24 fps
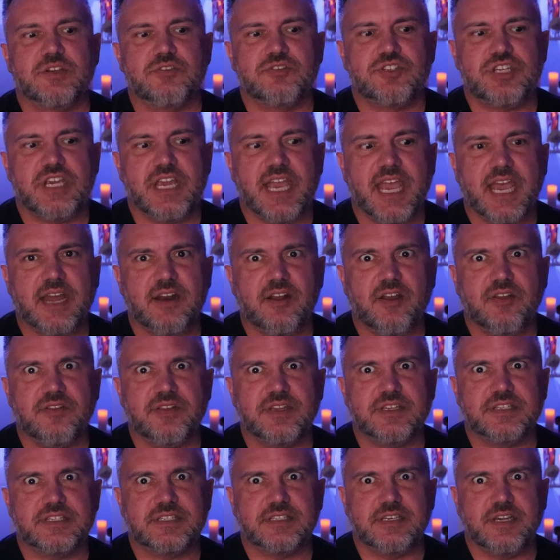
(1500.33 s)
So she had all
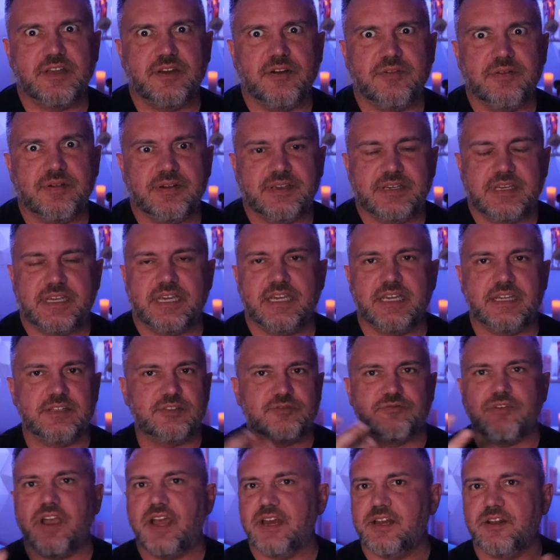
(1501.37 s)
this, you know,
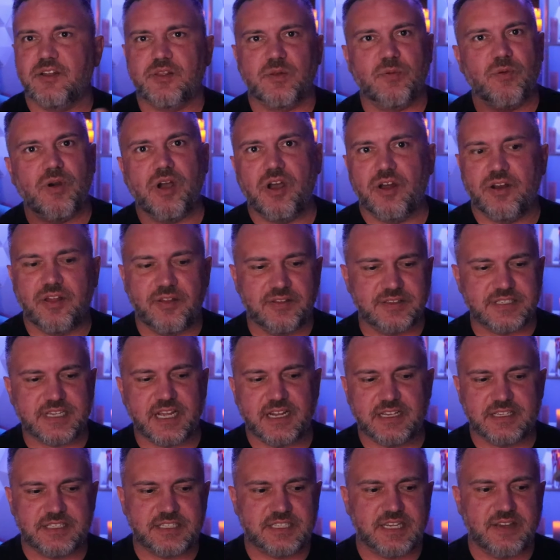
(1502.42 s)
kids writing on the wall, all this
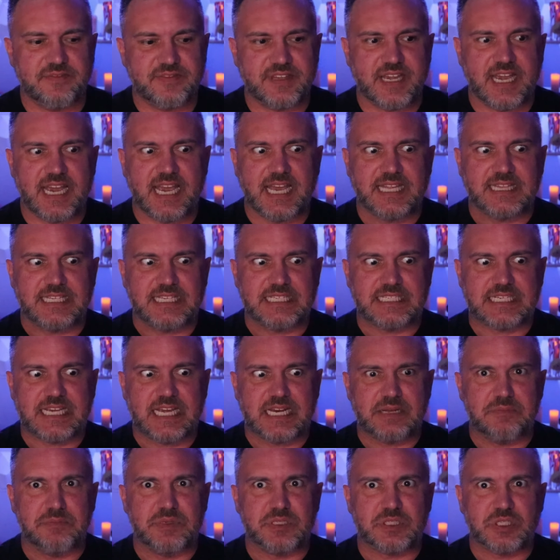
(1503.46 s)
kind of stuff that had these
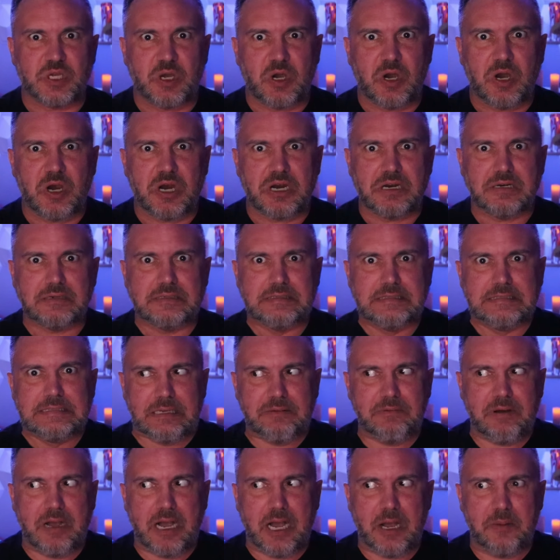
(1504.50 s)
kind of bizarre, you
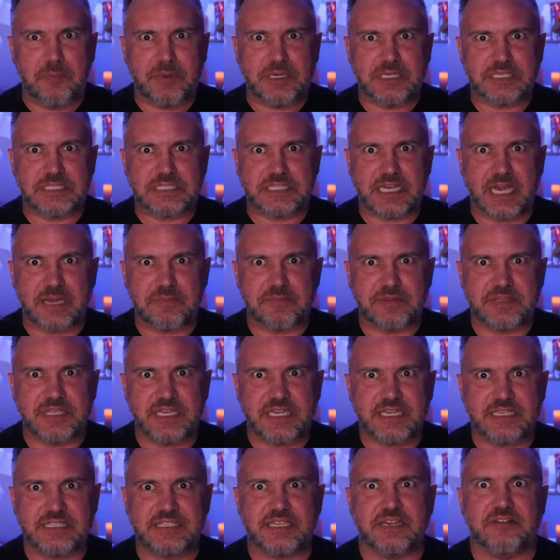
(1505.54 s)
know, ominous type
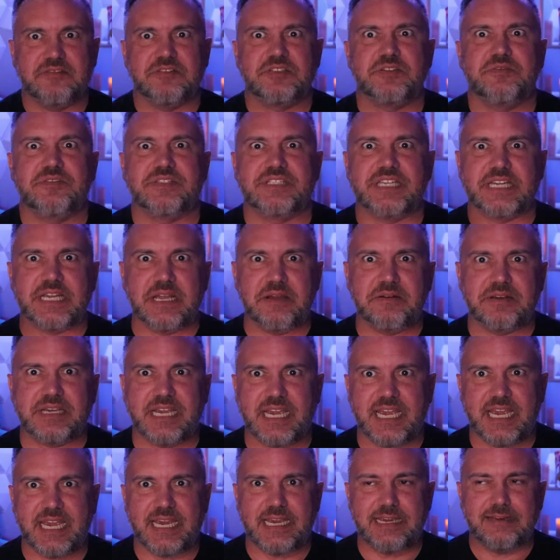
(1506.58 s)
things there. so it's like,
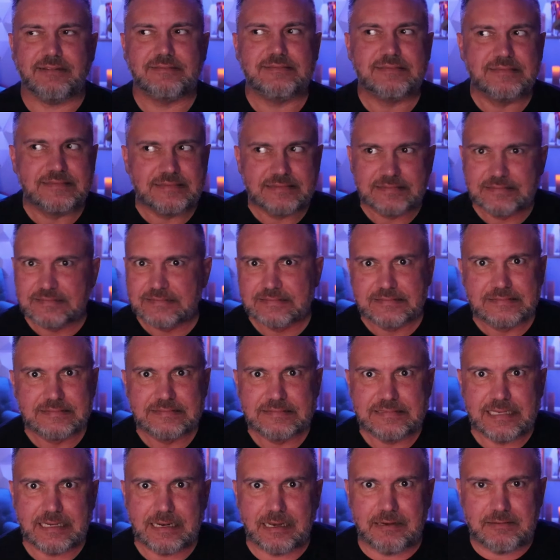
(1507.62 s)
okay,
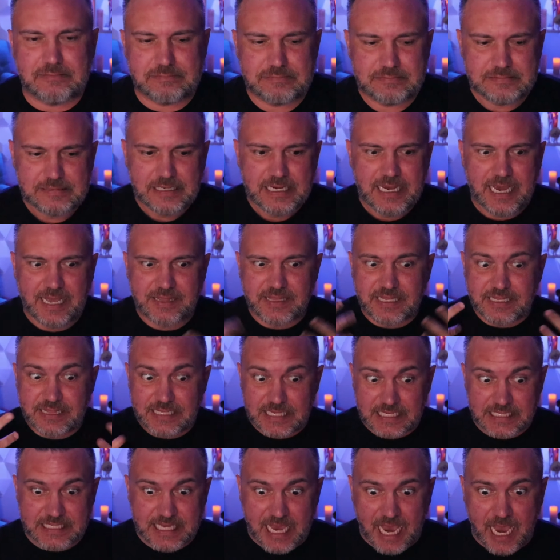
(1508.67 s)
you know, and
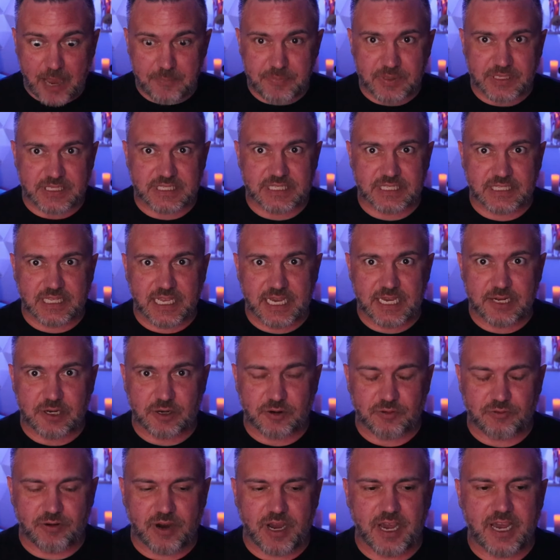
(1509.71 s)
then this happens
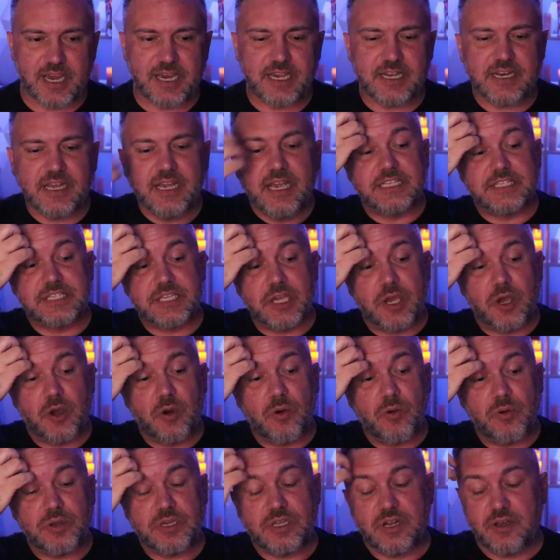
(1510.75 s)
later, right? And
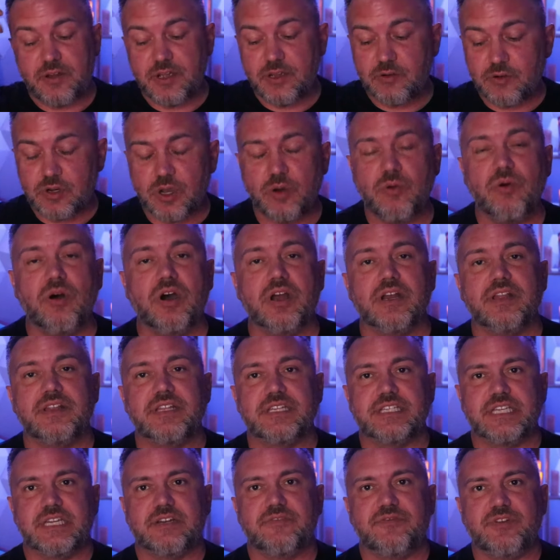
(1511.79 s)
so, you know, he'll go on
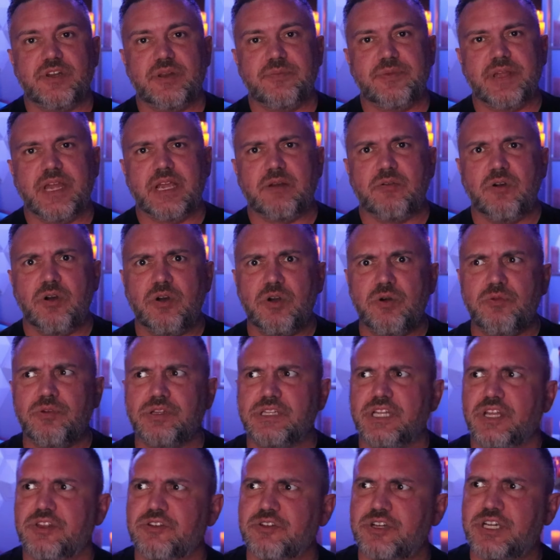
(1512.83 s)
in this interview to be like, well, who
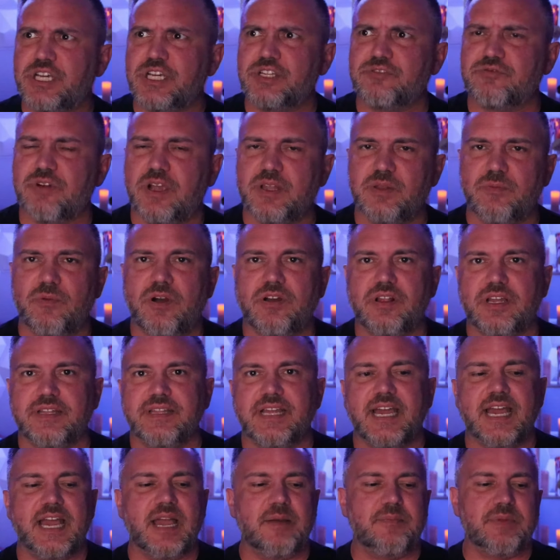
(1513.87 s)
would let their kids ride the mall
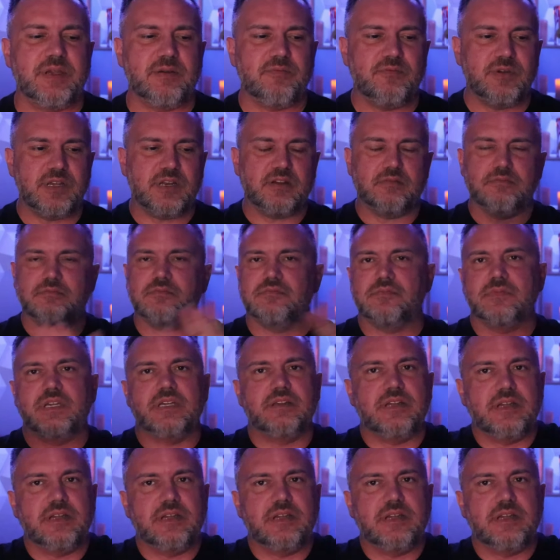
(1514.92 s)
like that? I mean, we don't,